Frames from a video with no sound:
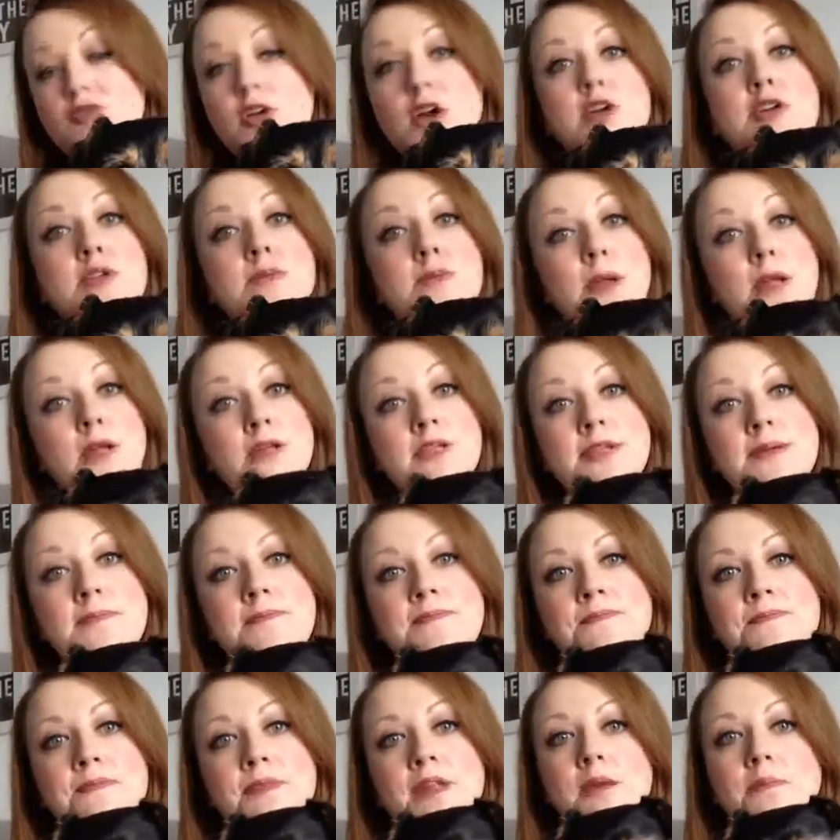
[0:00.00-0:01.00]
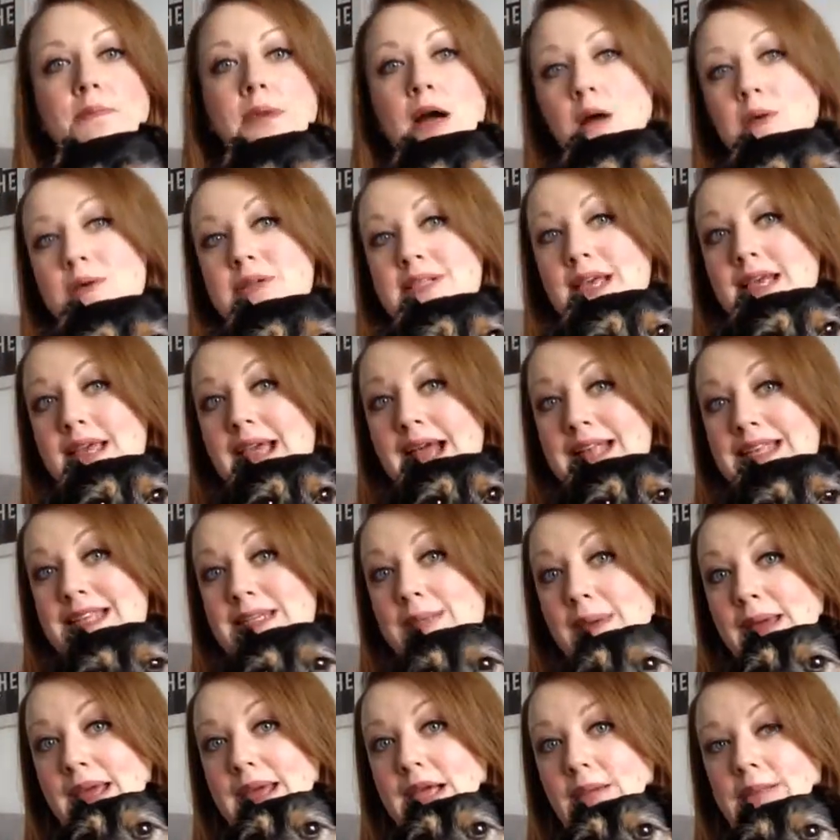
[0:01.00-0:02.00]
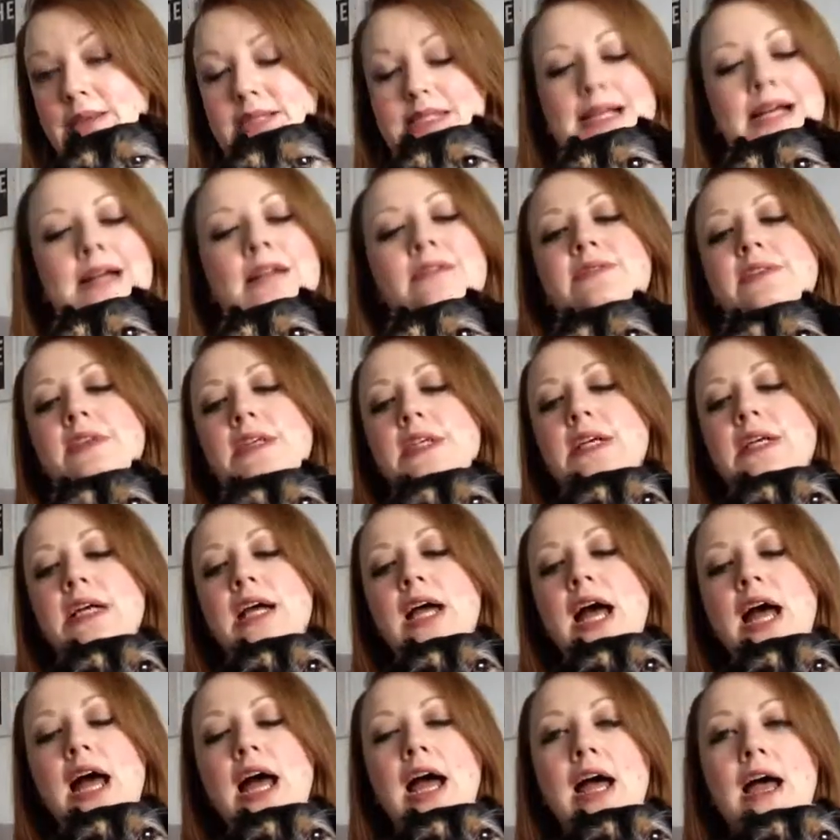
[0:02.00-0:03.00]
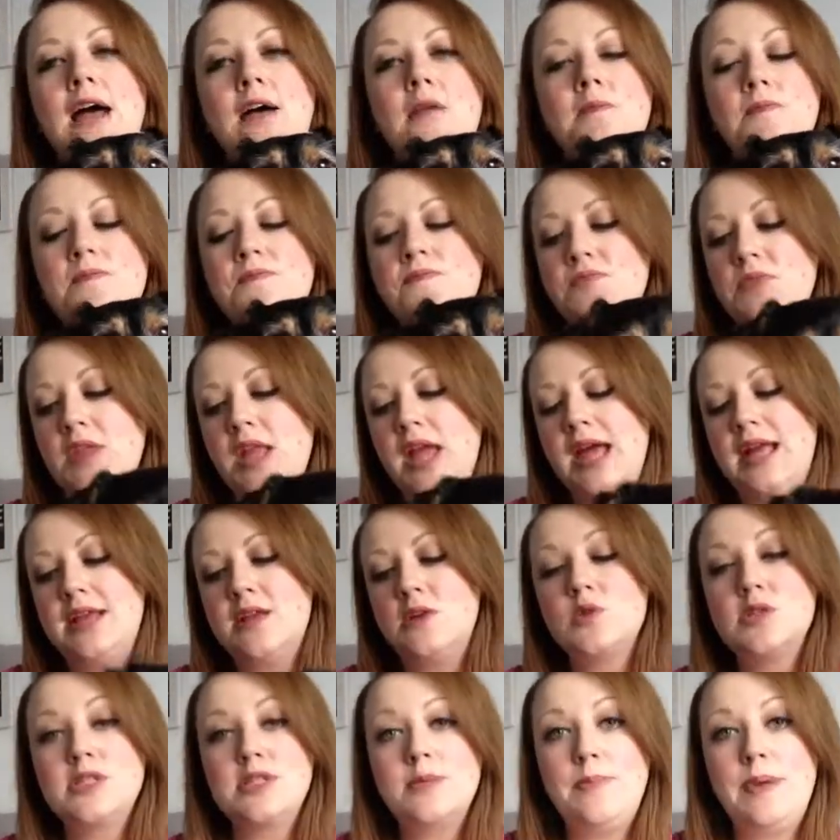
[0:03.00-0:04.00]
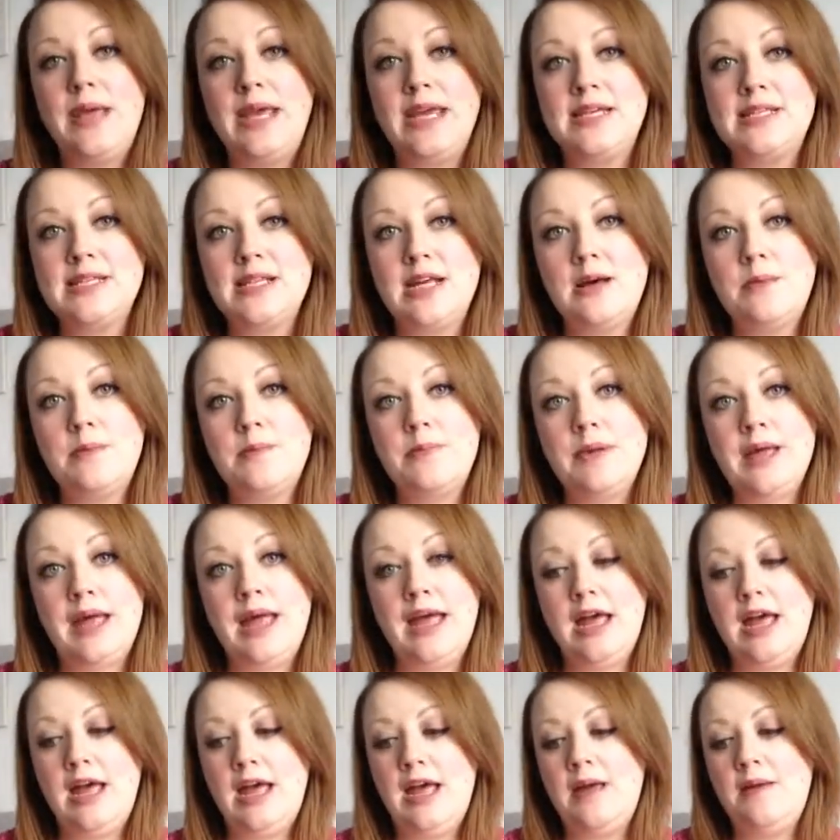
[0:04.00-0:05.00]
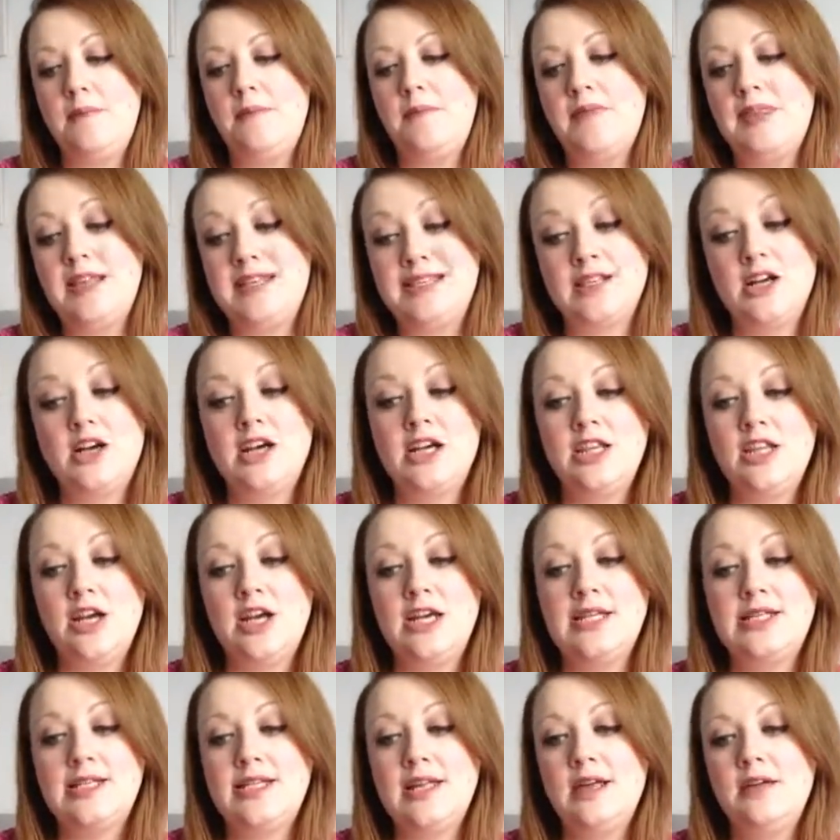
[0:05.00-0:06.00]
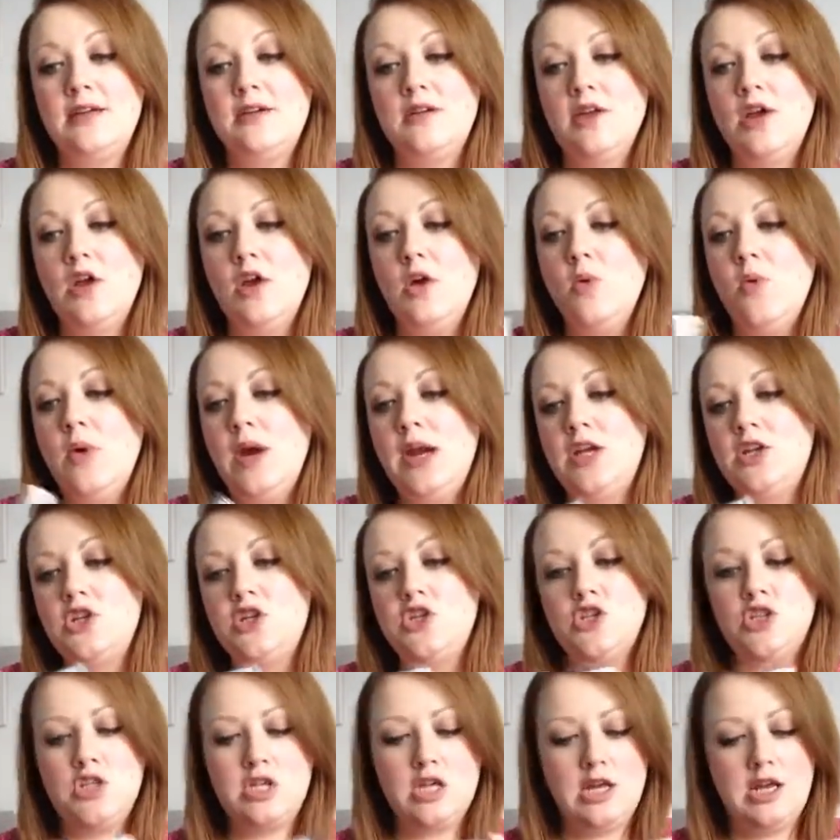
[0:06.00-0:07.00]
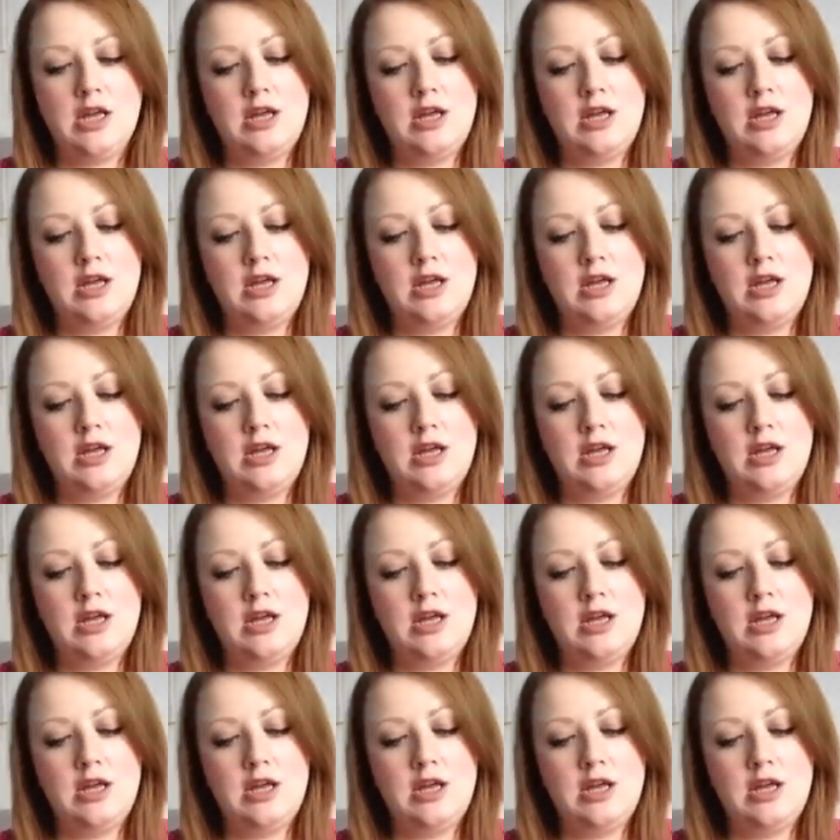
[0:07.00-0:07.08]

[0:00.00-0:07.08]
Rose Blossom, but I would say candy pink myself. And also picked up this highlighter, which